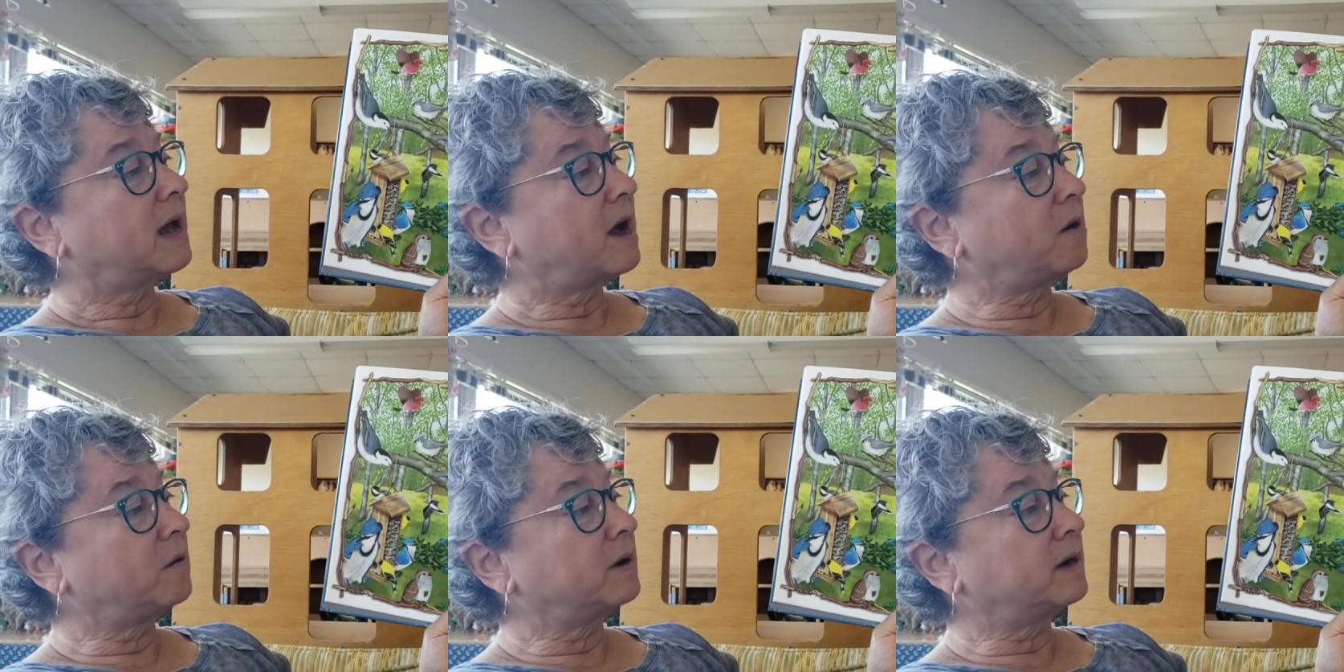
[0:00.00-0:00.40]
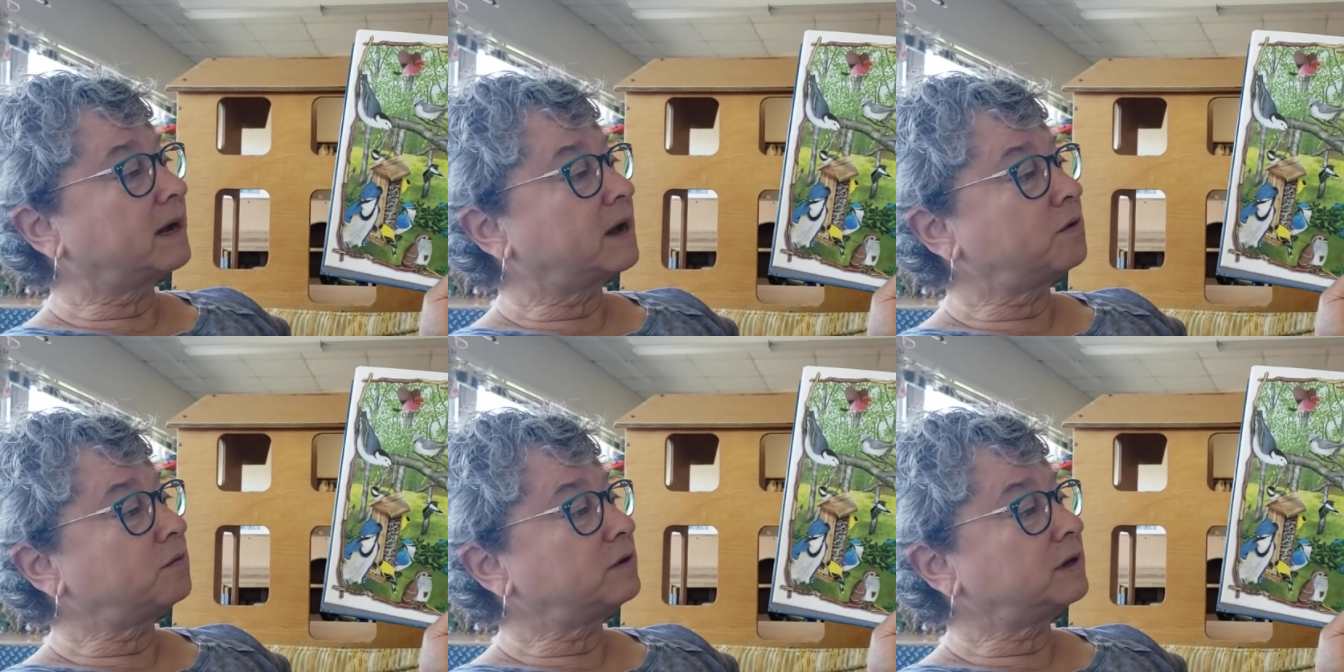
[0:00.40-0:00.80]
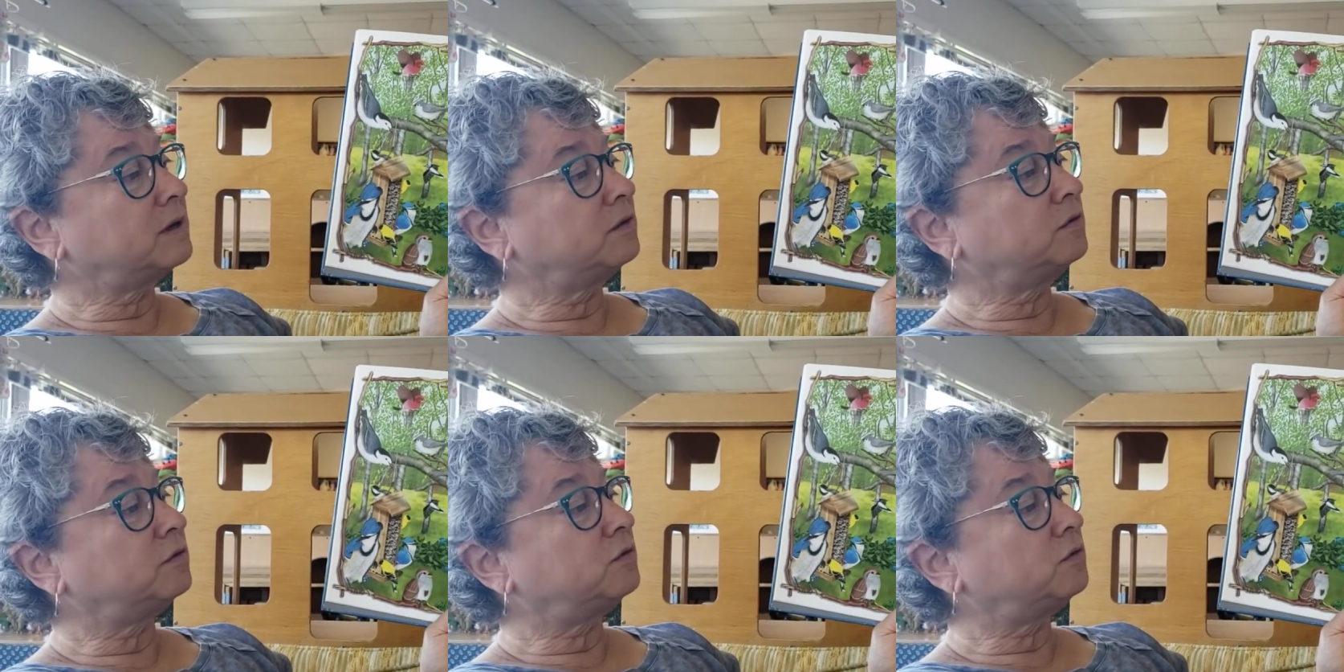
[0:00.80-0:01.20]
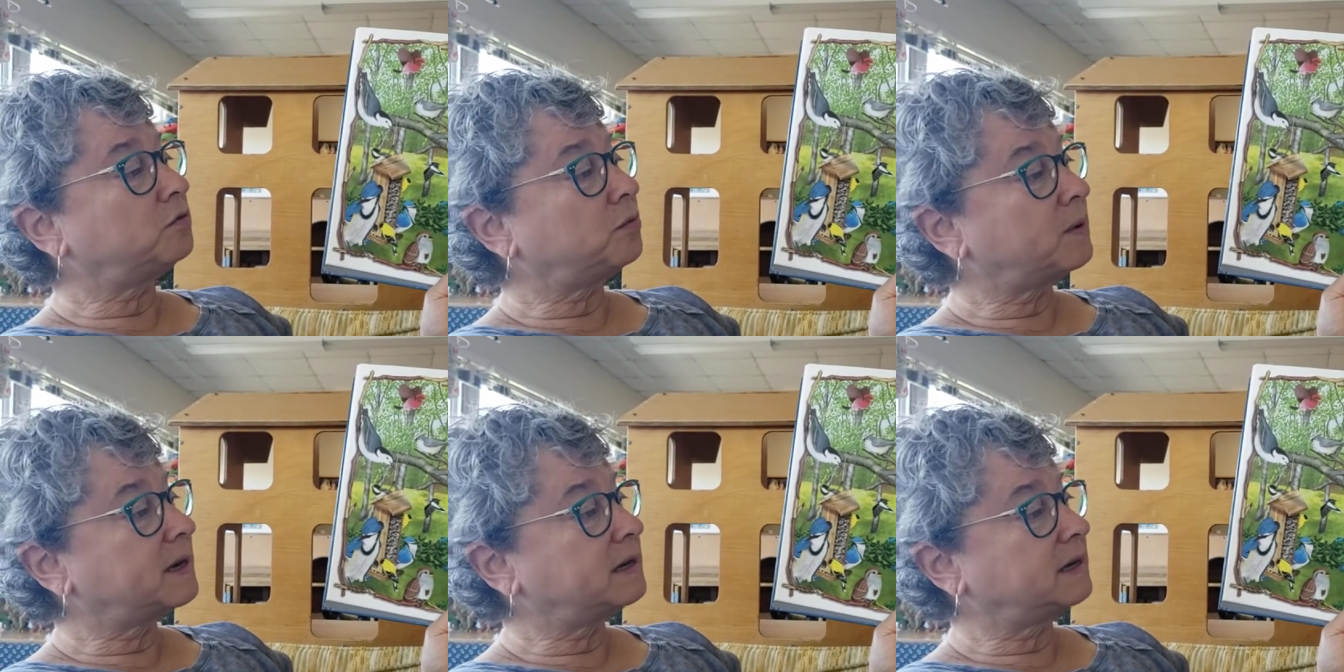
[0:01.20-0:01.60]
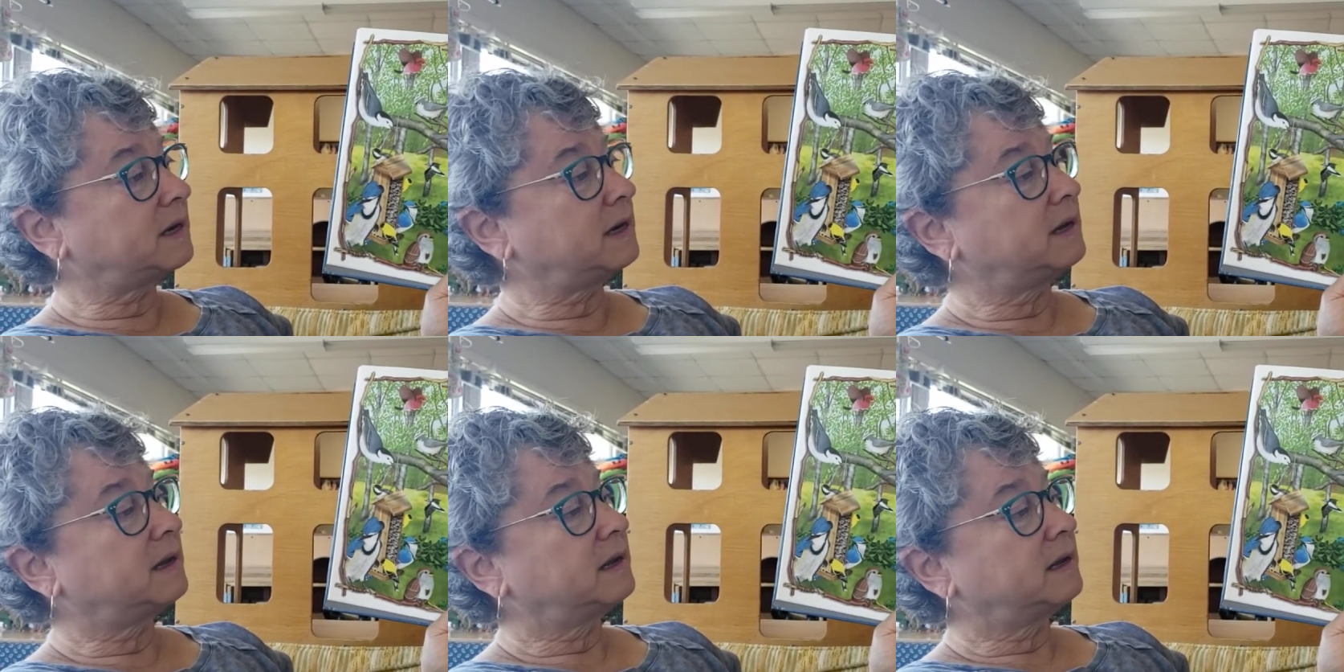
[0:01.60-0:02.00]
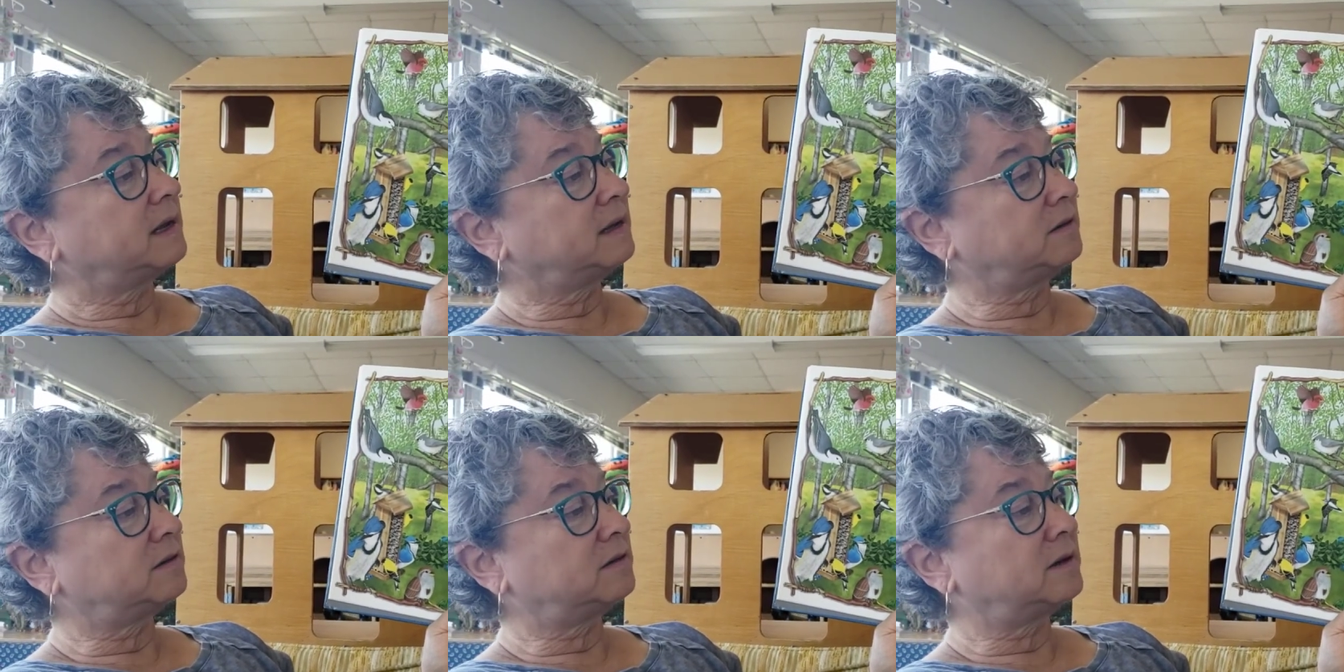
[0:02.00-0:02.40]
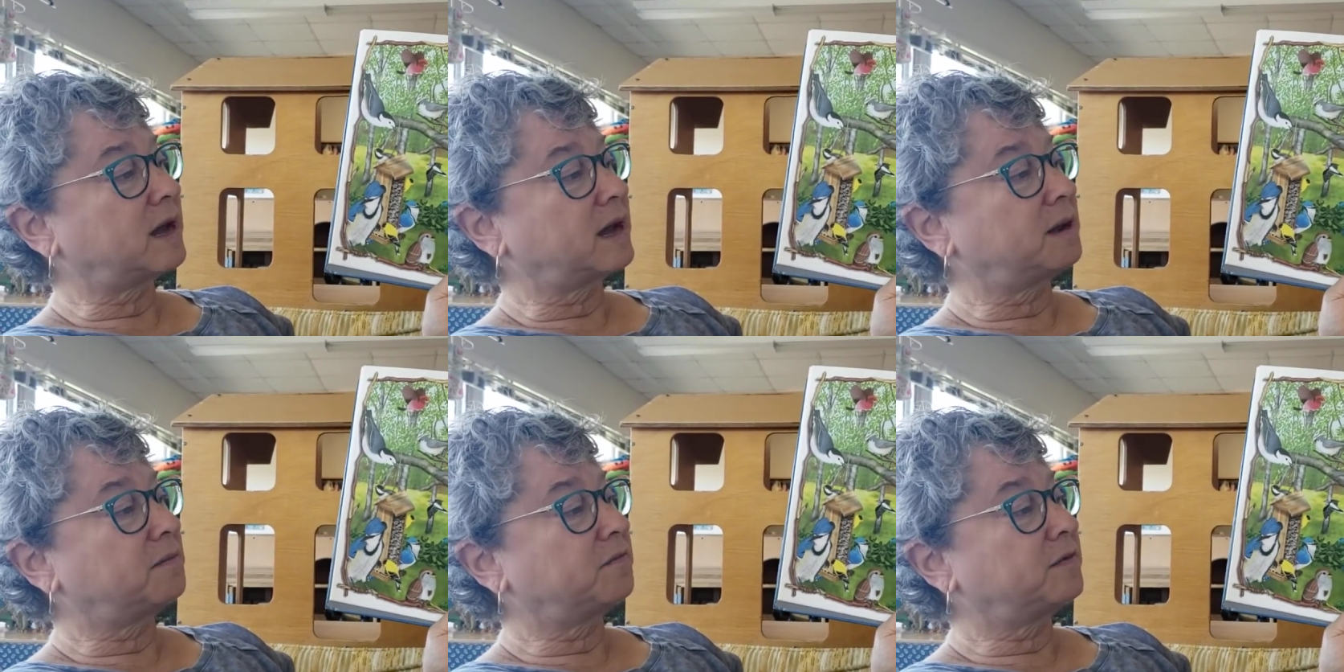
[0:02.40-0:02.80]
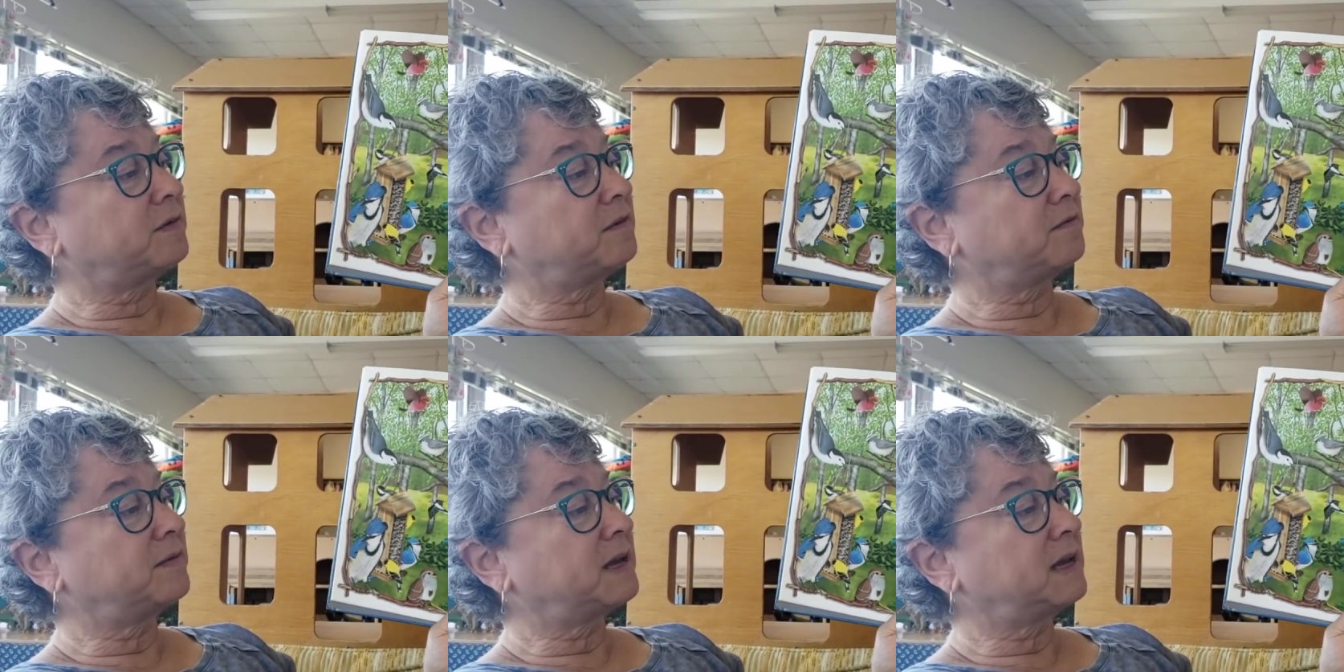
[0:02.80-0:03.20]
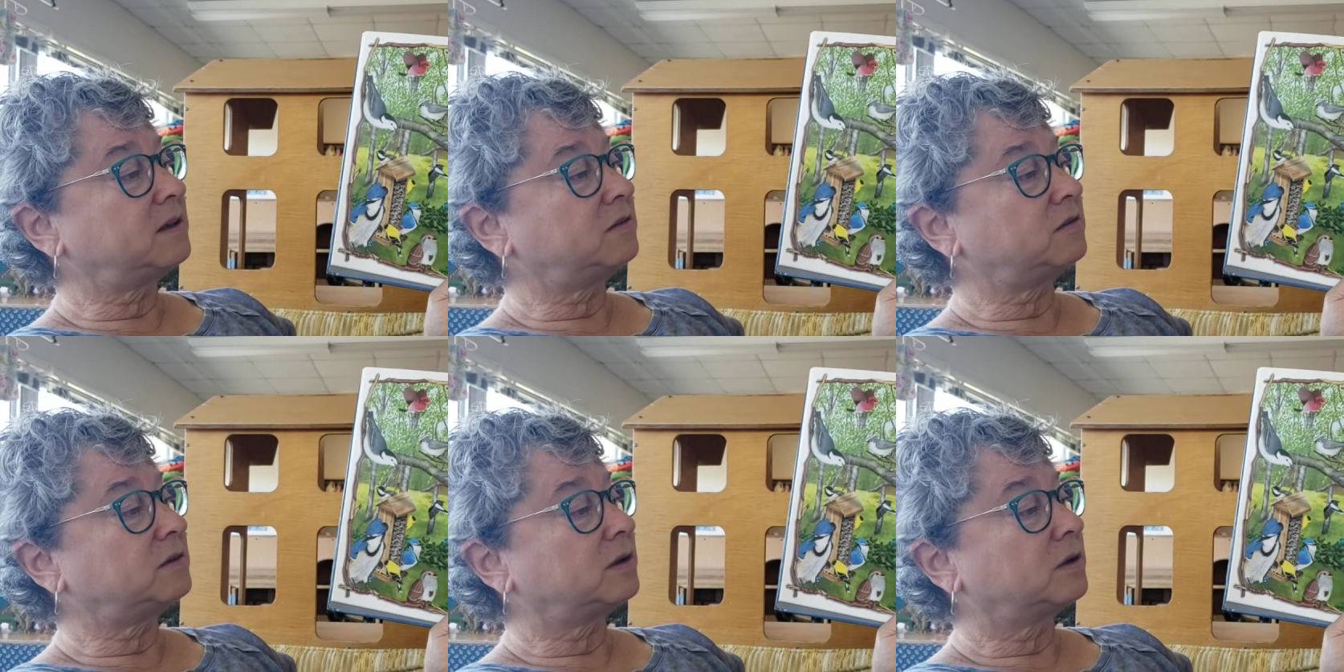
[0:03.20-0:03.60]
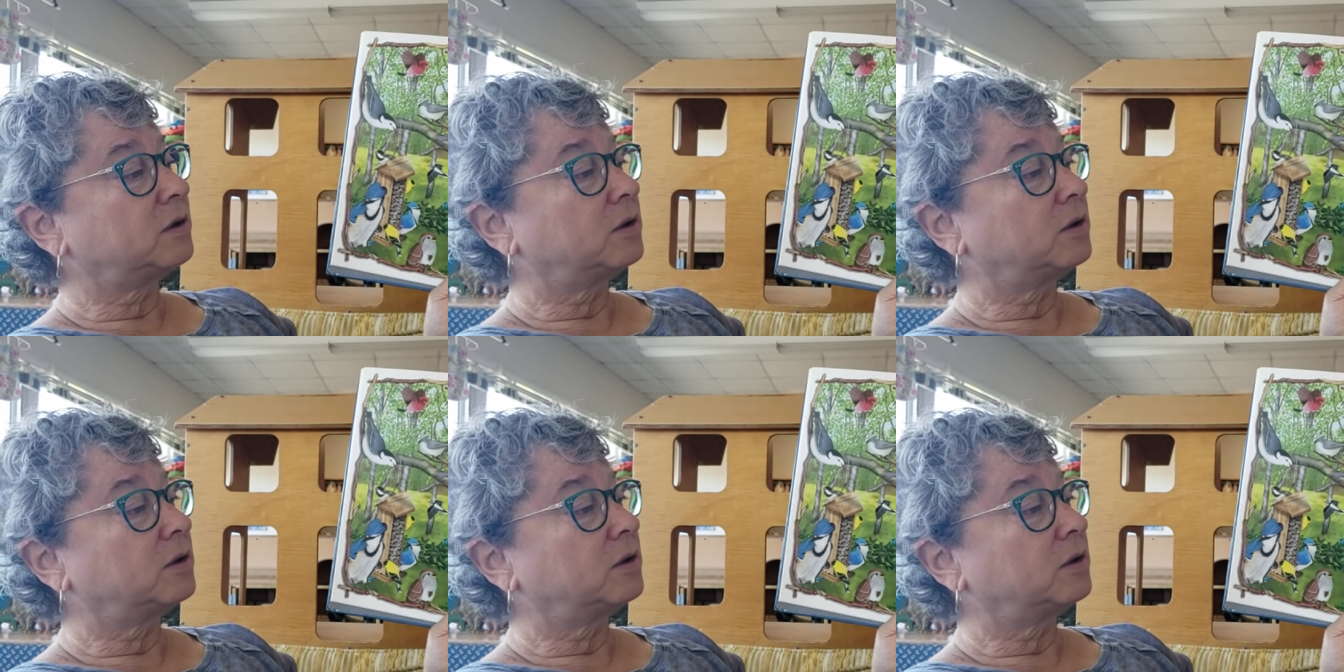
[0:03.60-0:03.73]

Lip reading: Our count is 20. It's time for the feast.